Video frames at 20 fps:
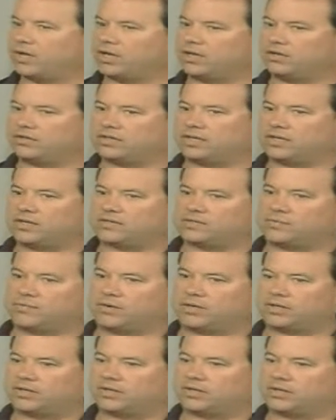Can you tell us
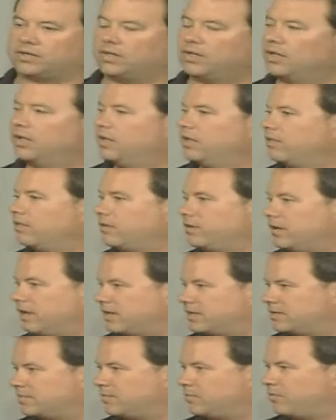what the
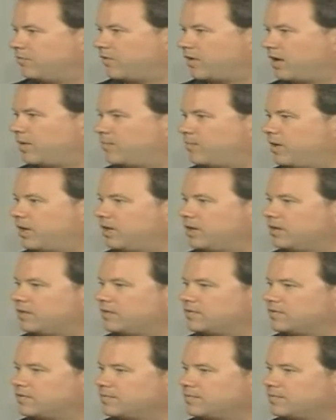Let's Move campaign is?